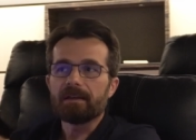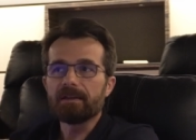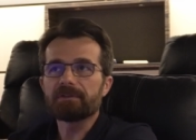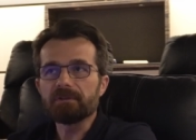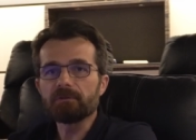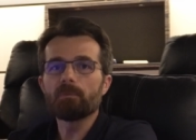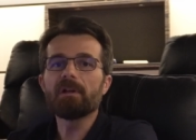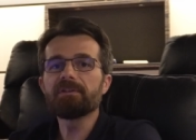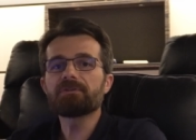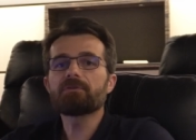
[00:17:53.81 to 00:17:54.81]
is, is
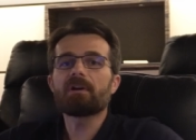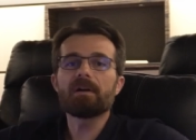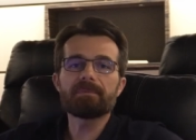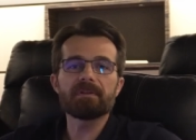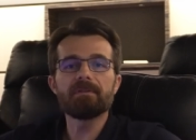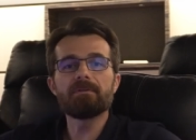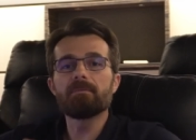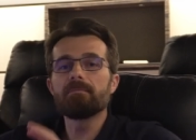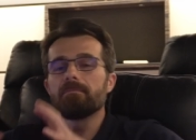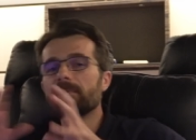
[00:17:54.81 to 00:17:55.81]
well described in
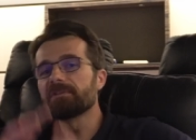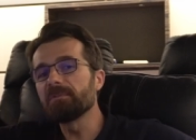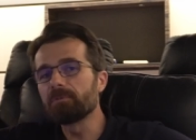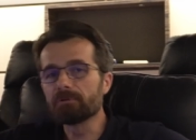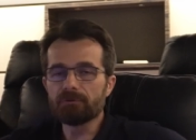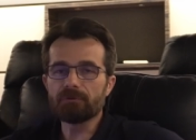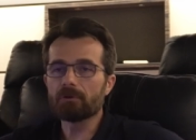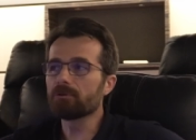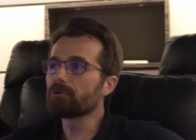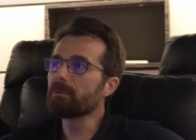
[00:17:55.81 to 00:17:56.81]
the multiple
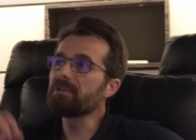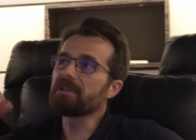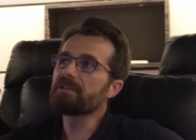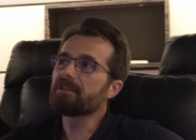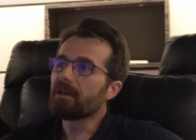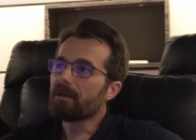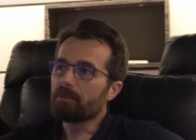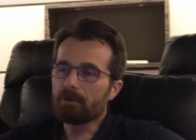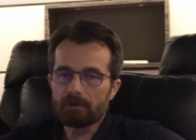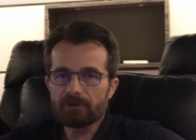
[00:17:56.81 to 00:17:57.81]
tutorials we did,
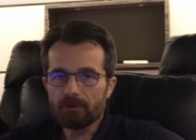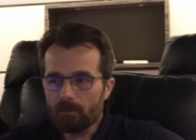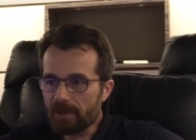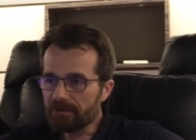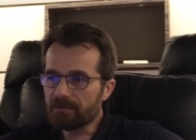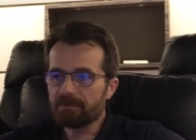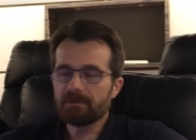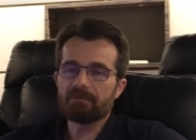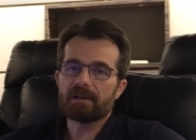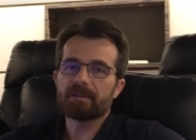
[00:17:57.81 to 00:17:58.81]
but also what
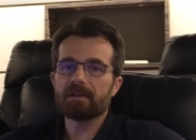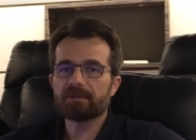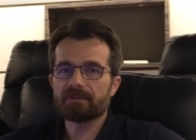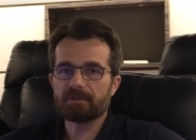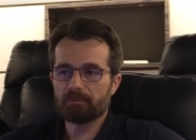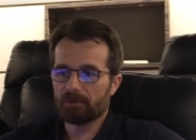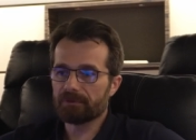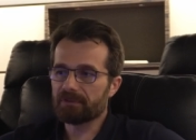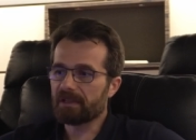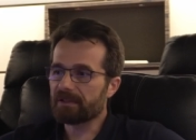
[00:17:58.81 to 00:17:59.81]
Dirac has, has
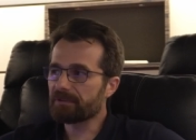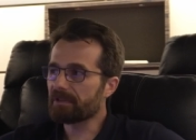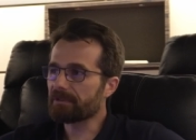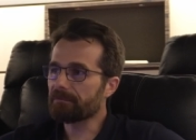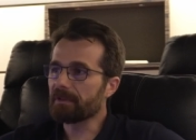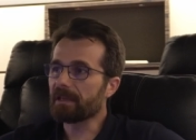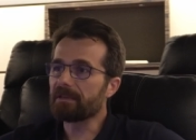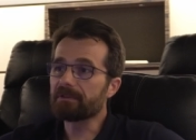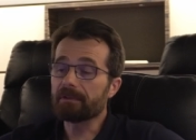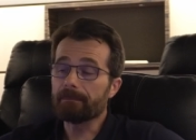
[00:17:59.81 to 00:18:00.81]
brought as, as thing.
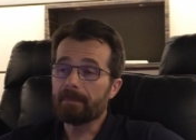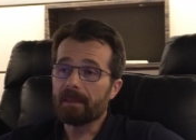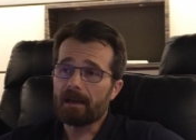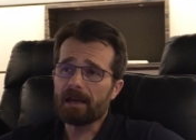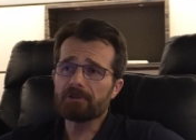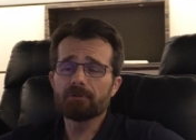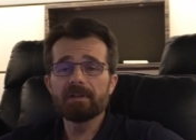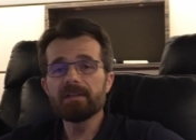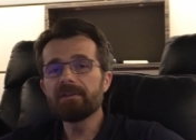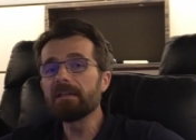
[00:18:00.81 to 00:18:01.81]
And
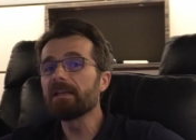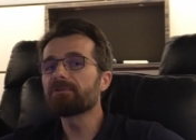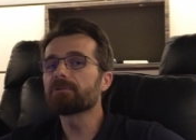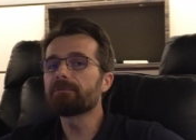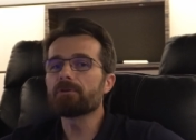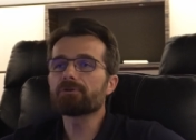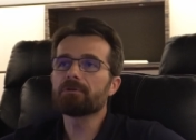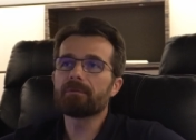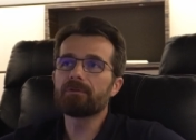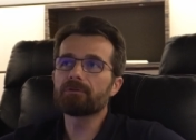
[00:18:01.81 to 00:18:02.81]
actually in the latest
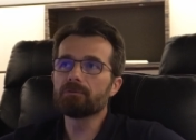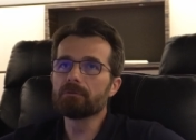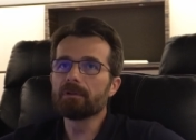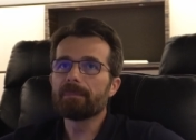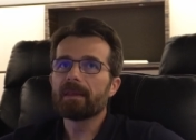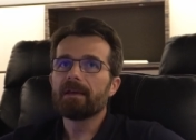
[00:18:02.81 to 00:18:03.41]
version of the tool,